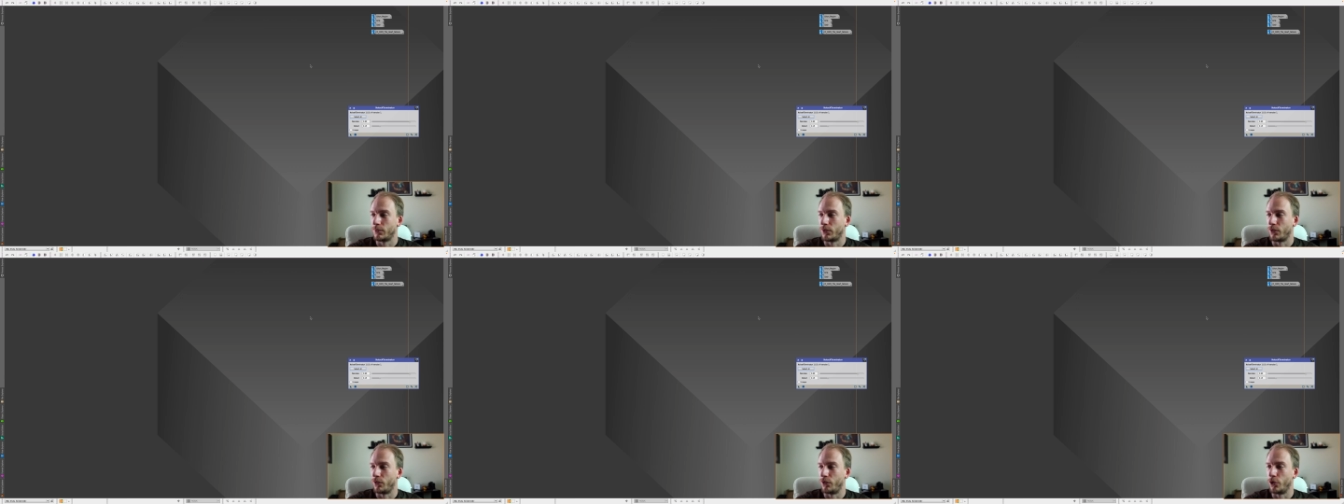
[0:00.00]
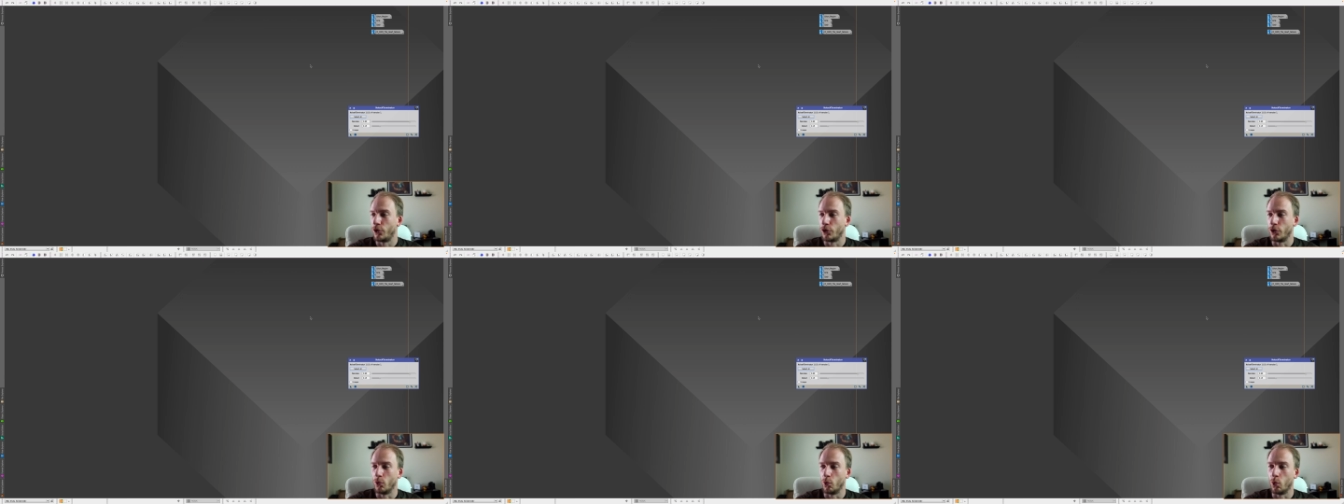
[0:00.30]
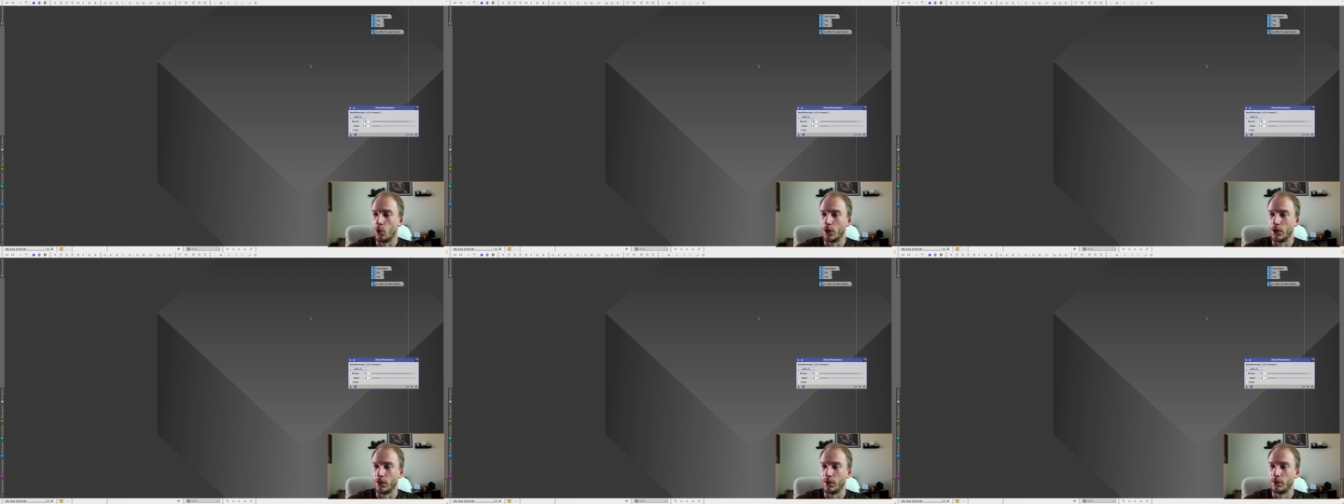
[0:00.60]
version
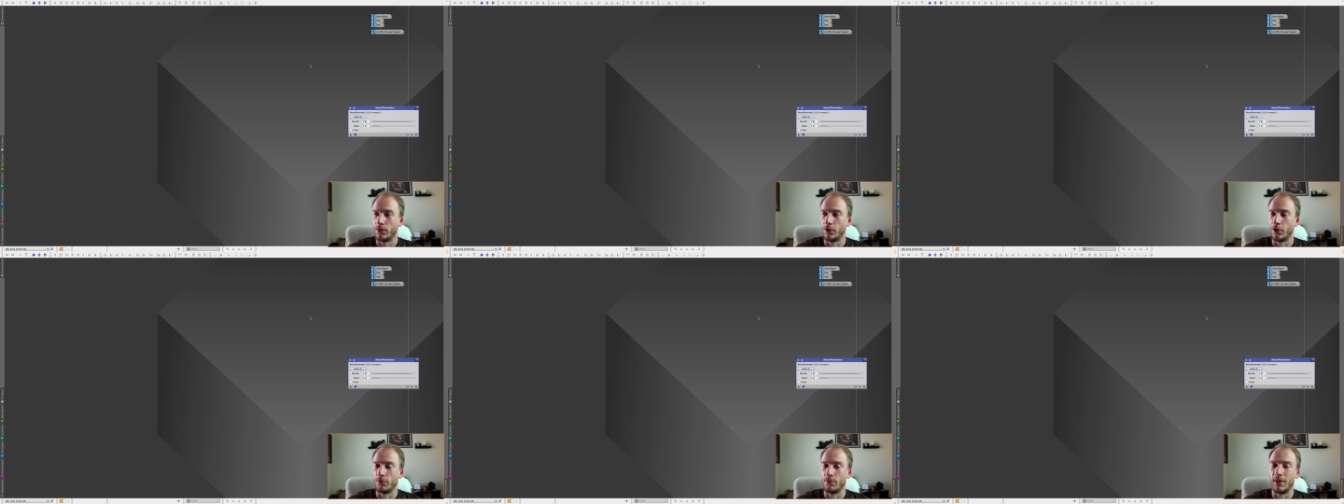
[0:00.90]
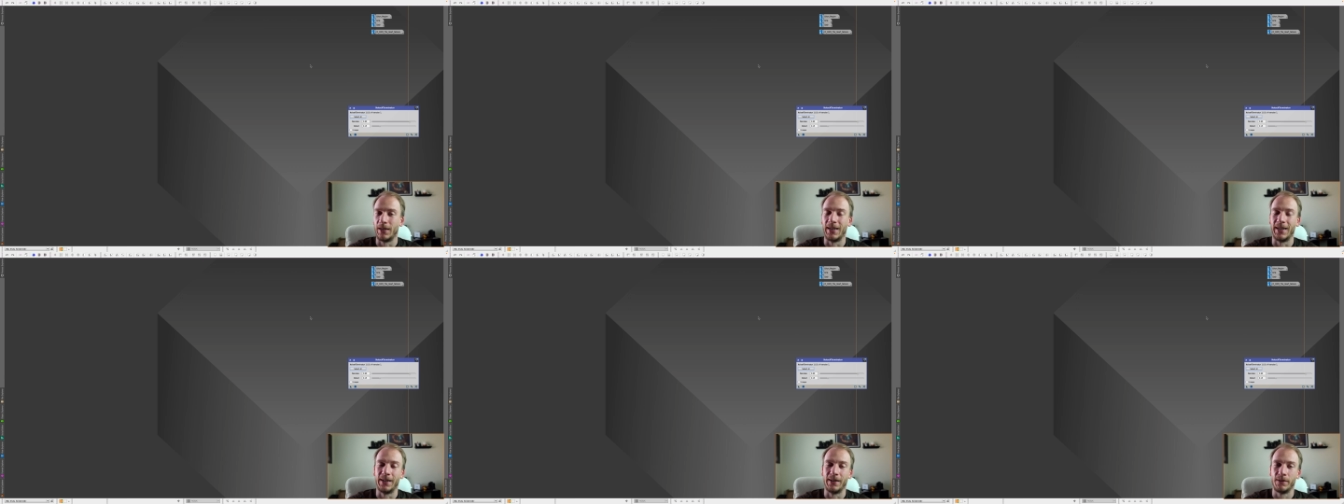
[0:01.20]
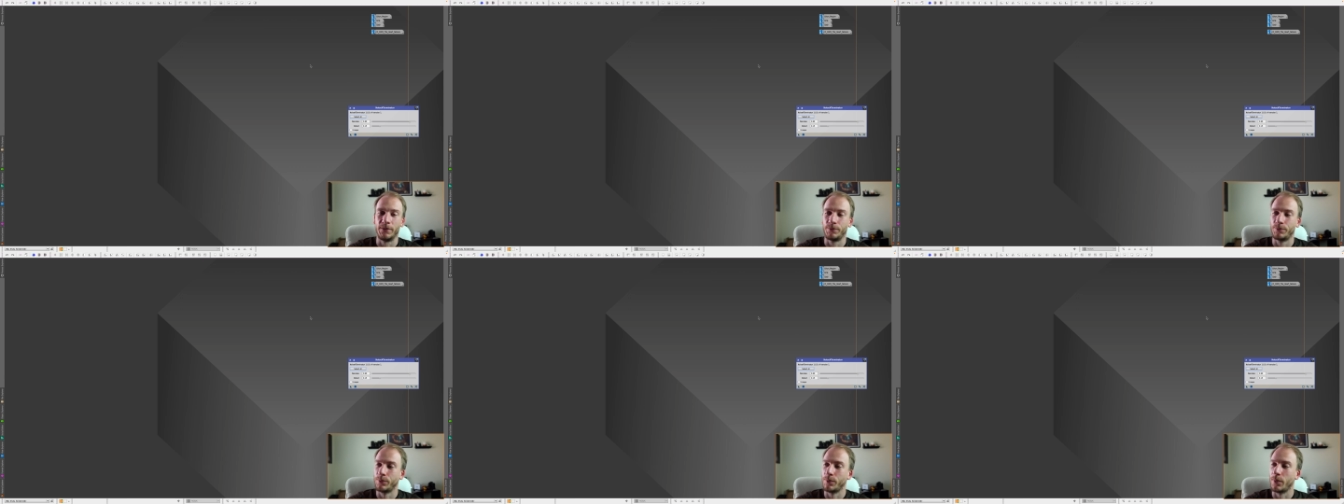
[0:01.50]
one on my
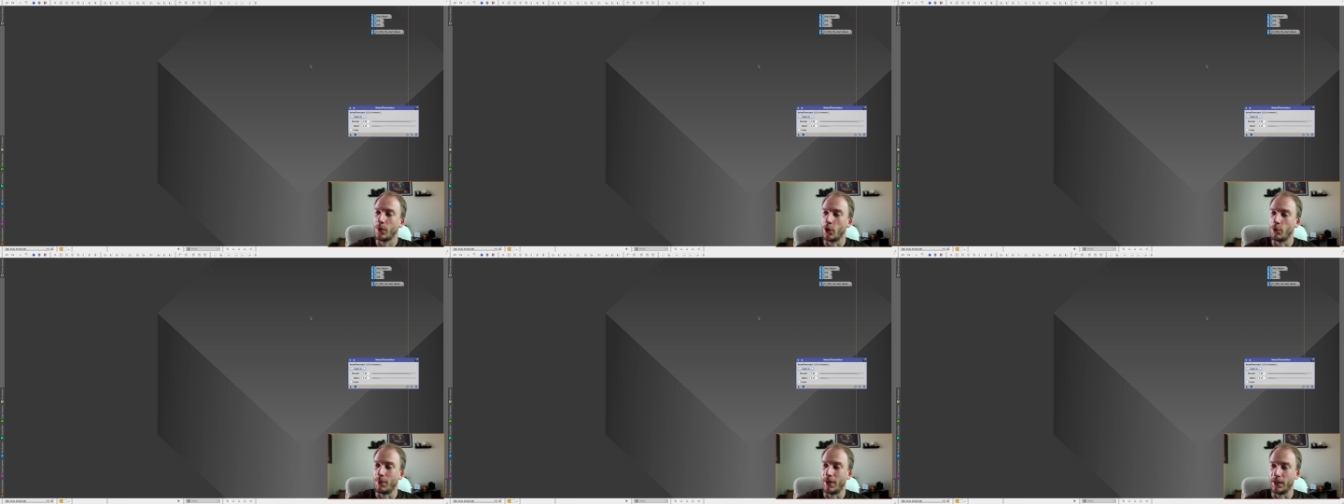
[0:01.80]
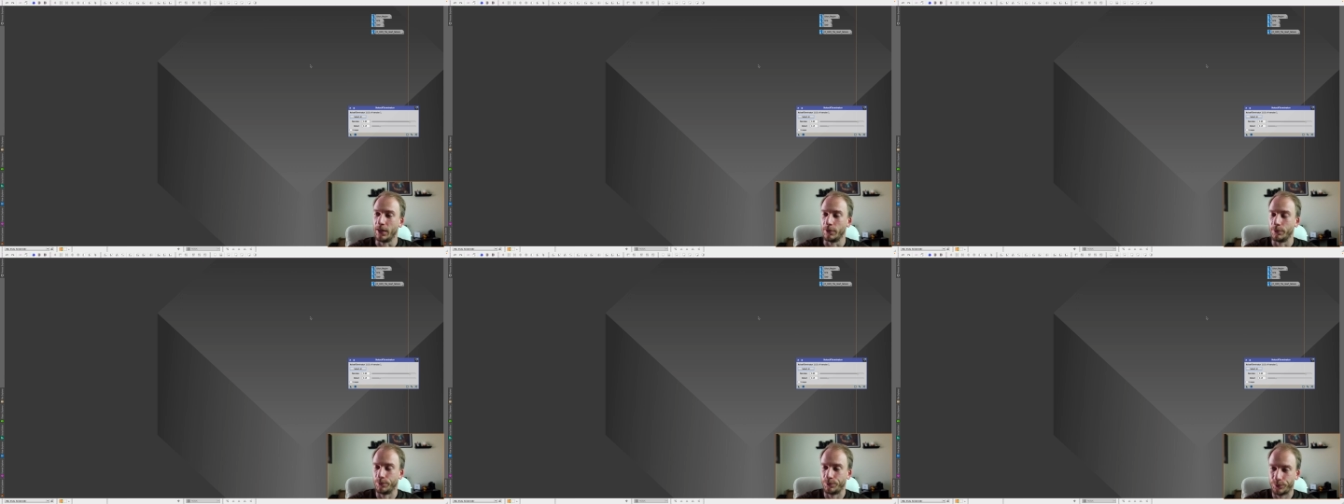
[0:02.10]
on mine.